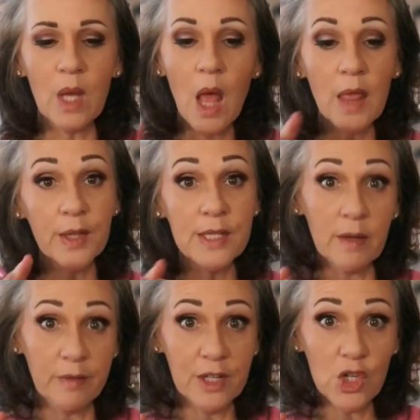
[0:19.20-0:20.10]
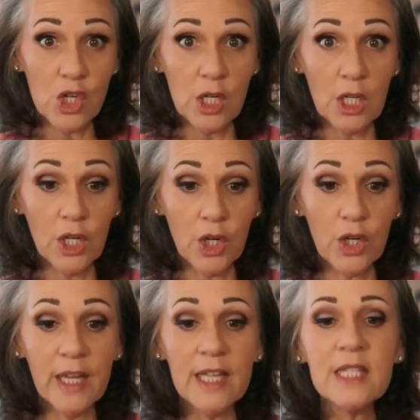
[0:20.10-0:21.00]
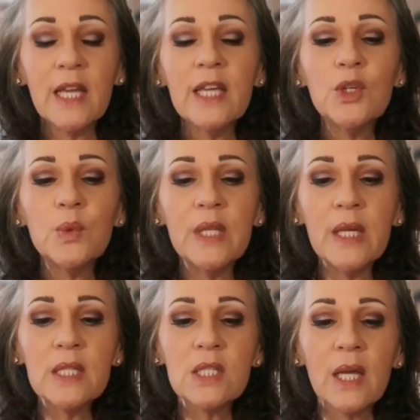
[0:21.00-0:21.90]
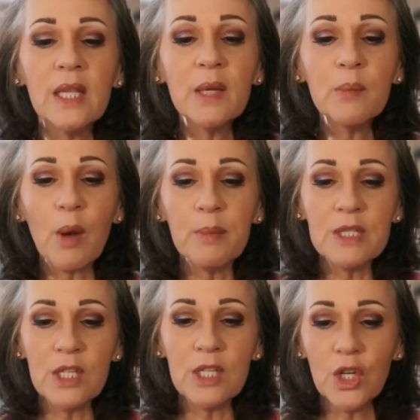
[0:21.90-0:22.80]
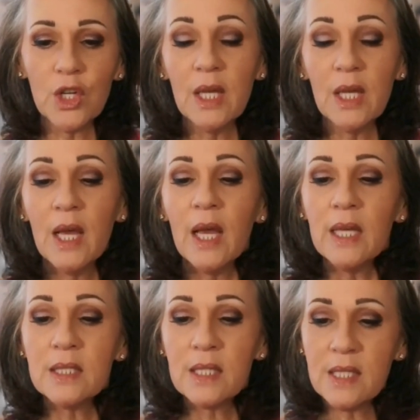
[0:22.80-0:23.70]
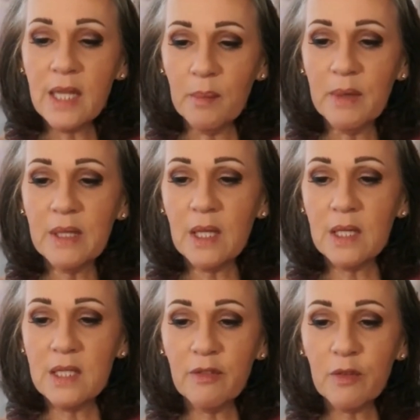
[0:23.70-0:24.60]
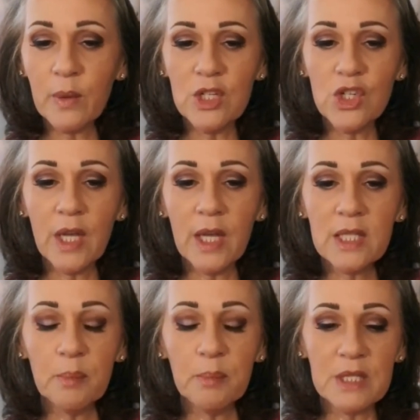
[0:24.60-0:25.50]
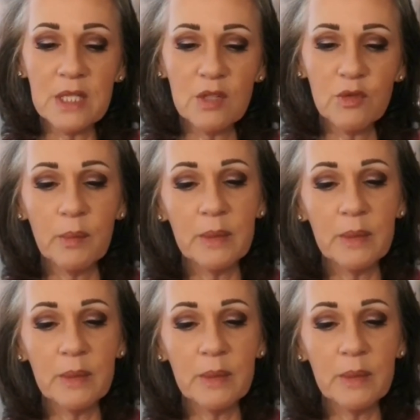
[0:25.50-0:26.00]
The definition here is a unique selling proposition is a statement that differentiates a business from its